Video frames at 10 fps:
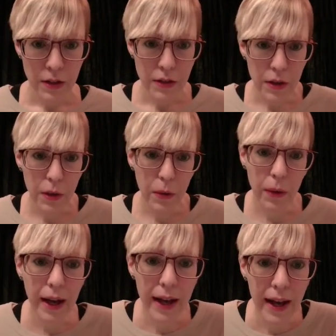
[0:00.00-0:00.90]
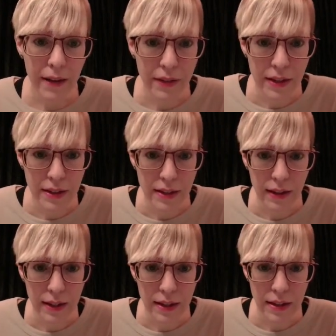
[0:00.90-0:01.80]
So I have
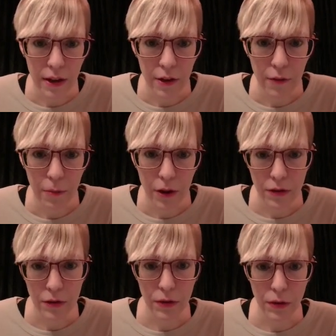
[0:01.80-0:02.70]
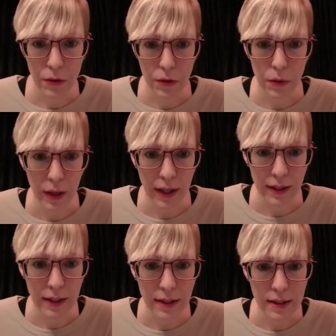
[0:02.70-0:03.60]
this list of parcel
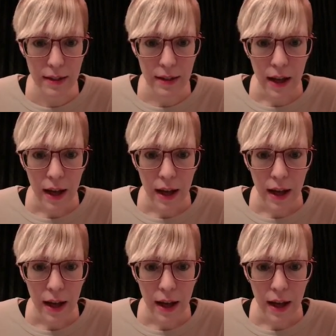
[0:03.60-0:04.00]
UUIDs.